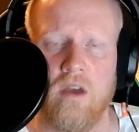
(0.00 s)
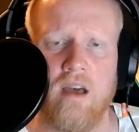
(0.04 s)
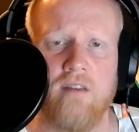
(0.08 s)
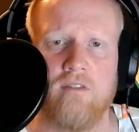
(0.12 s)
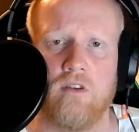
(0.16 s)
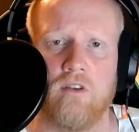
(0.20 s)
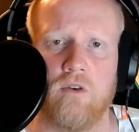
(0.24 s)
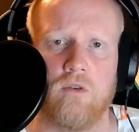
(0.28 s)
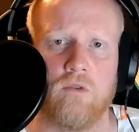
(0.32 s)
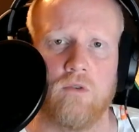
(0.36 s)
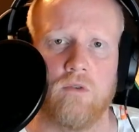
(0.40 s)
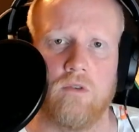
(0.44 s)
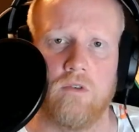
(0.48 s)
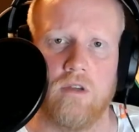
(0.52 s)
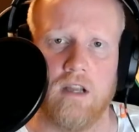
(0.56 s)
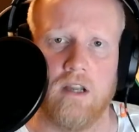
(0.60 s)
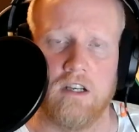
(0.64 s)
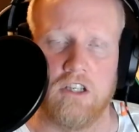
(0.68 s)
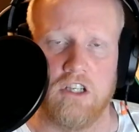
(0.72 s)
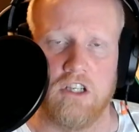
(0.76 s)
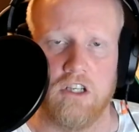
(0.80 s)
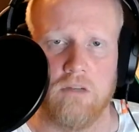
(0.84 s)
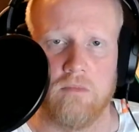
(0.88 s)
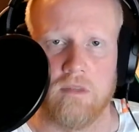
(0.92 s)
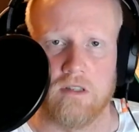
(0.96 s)
have no
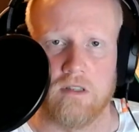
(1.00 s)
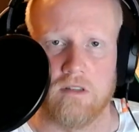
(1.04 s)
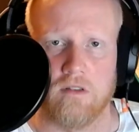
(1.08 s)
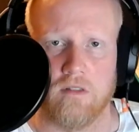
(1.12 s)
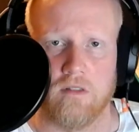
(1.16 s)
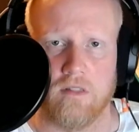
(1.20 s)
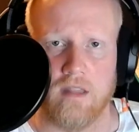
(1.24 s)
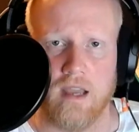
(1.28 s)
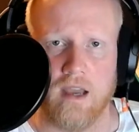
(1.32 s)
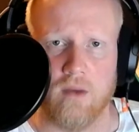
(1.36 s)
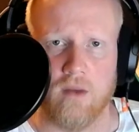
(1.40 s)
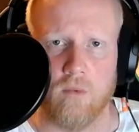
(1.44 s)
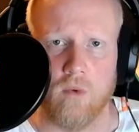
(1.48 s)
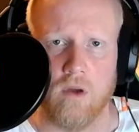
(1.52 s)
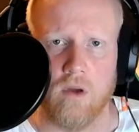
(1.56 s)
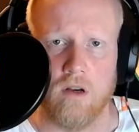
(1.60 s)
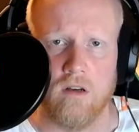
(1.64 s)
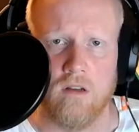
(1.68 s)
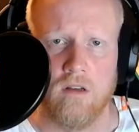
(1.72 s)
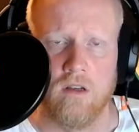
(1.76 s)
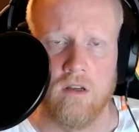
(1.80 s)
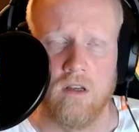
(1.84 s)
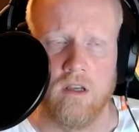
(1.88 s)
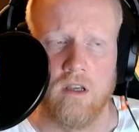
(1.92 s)
achievements on that one,